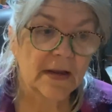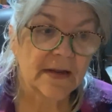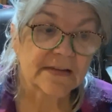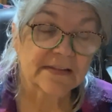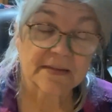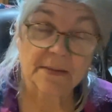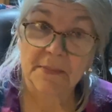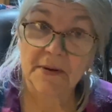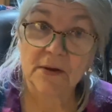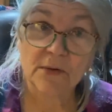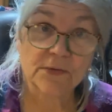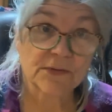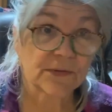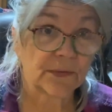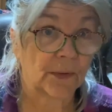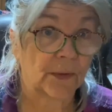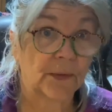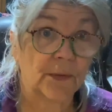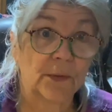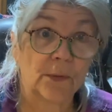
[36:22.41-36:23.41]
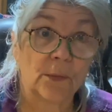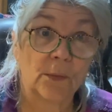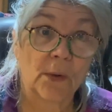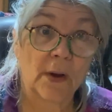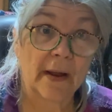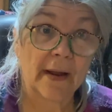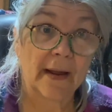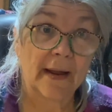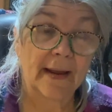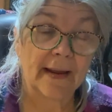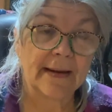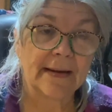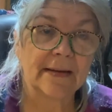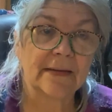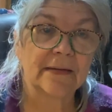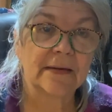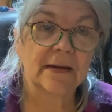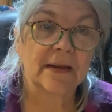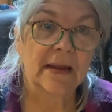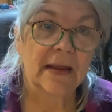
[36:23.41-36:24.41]
Somebody was throwing it away,
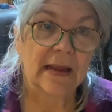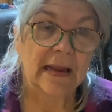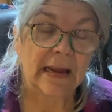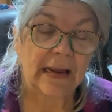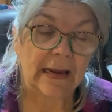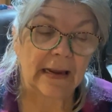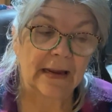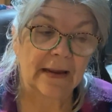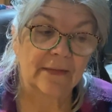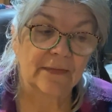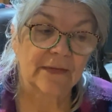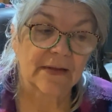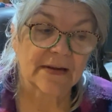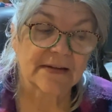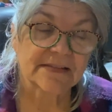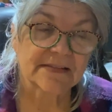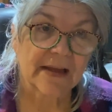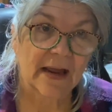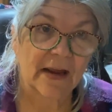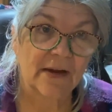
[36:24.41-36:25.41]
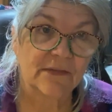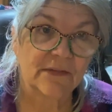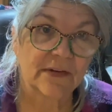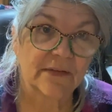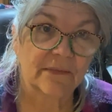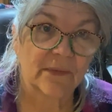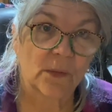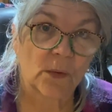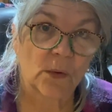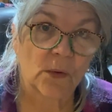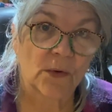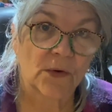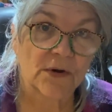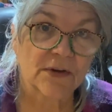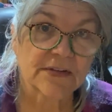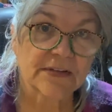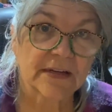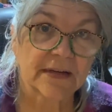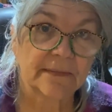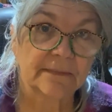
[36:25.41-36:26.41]
and they saved it for
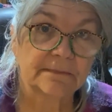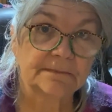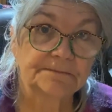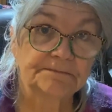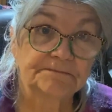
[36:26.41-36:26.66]
us. And